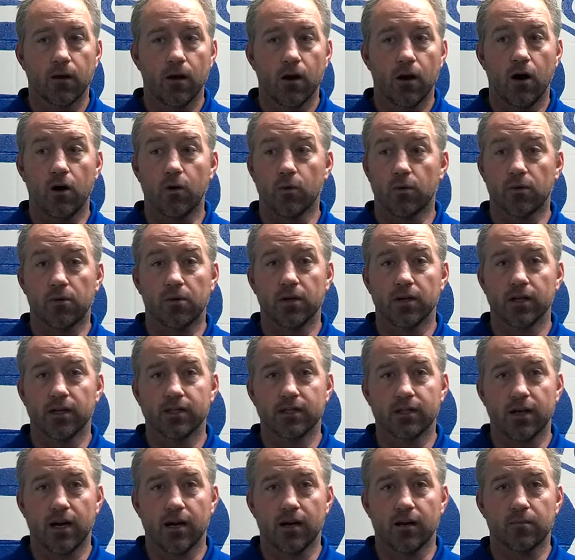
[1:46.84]
Oh, we're really
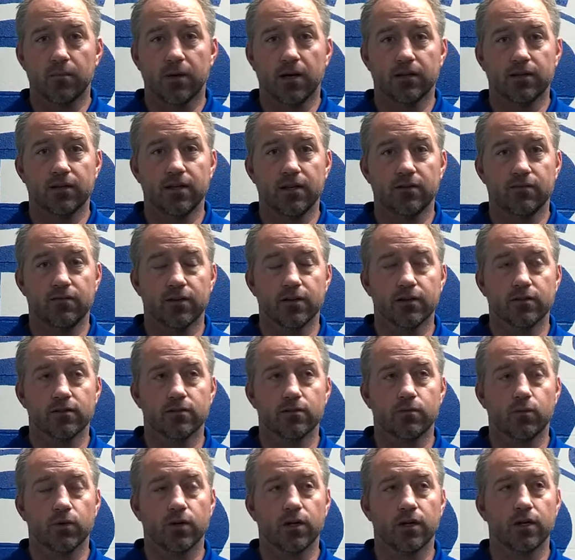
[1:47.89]
excited about
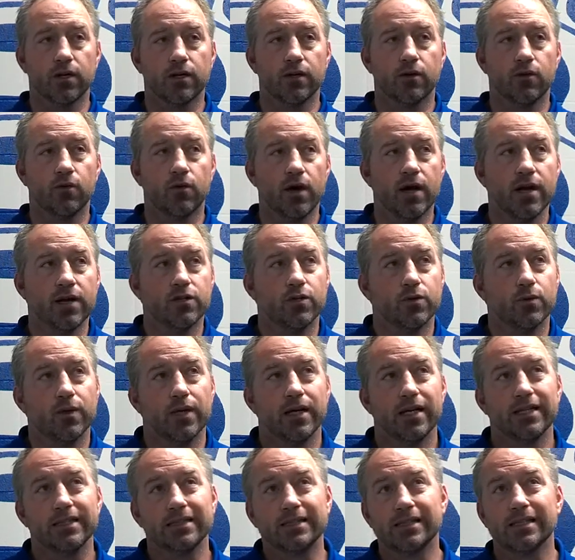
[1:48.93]
defense. We're going to
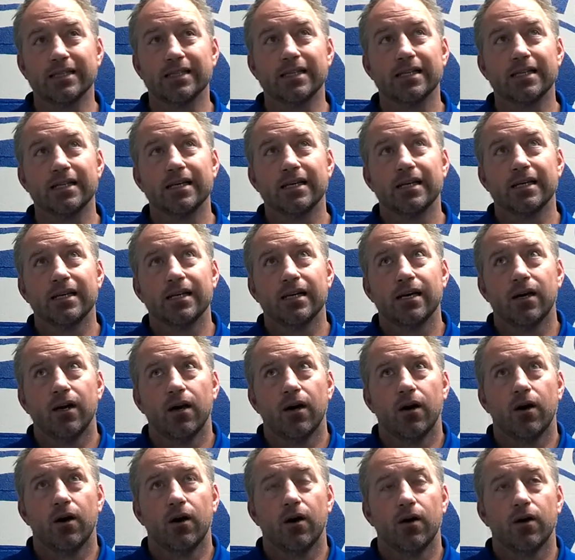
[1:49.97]
graduate
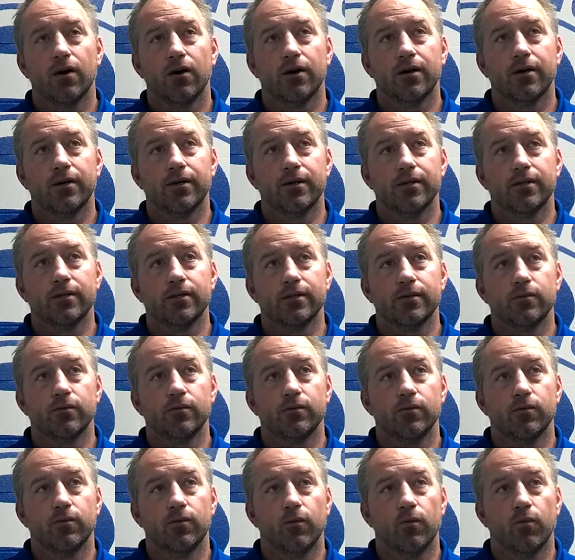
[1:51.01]

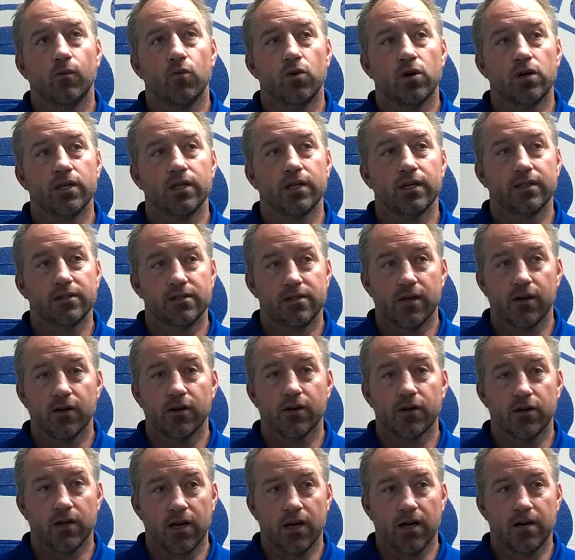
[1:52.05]
one
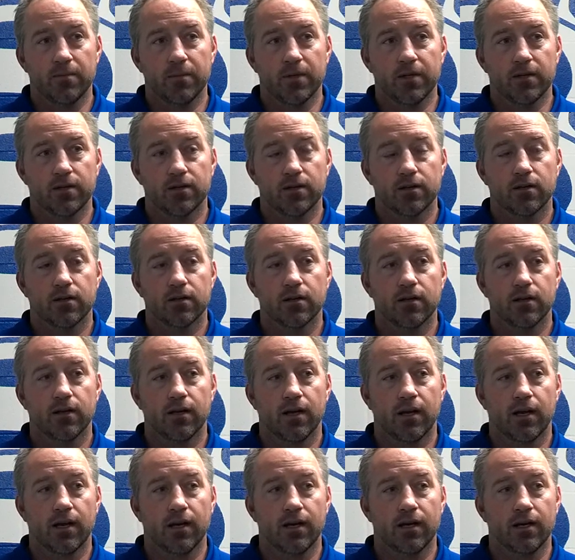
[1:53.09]
interior lineman
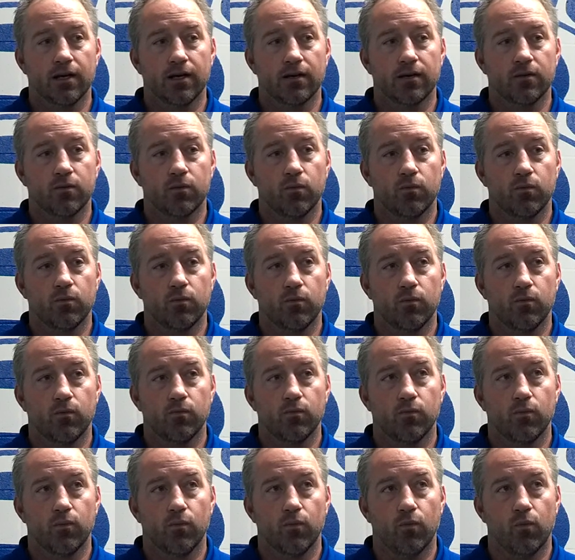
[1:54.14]
and
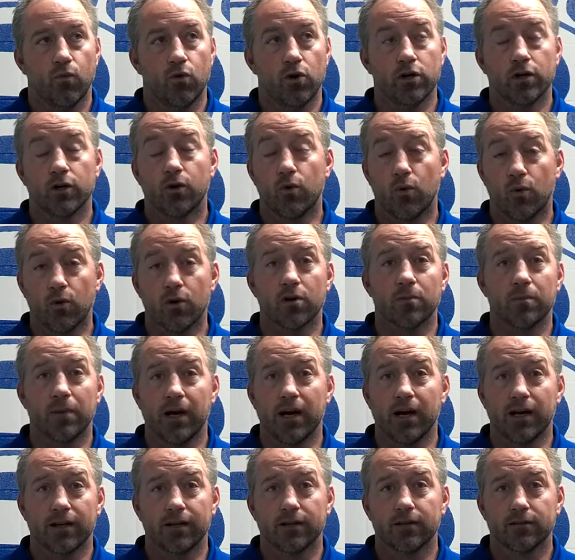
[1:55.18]
one
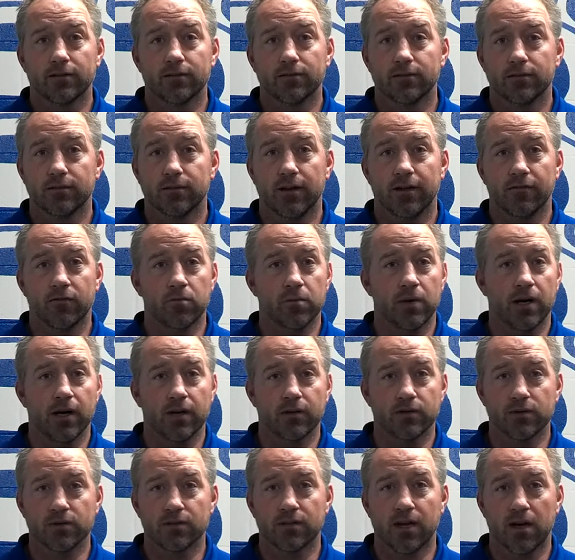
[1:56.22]
cornerback. Everybody
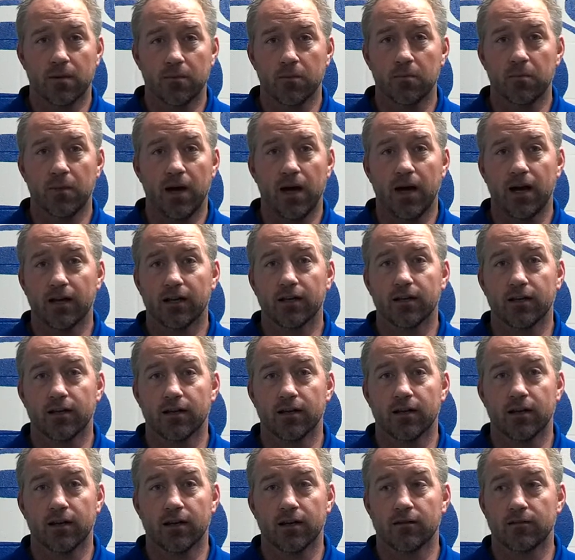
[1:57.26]
else is coming back,
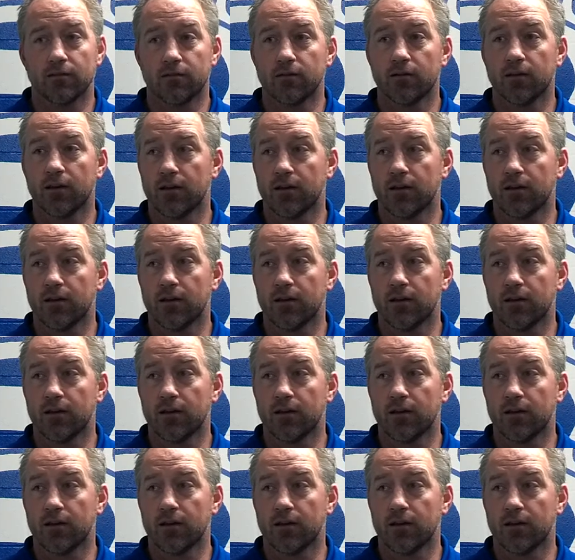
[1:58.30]
and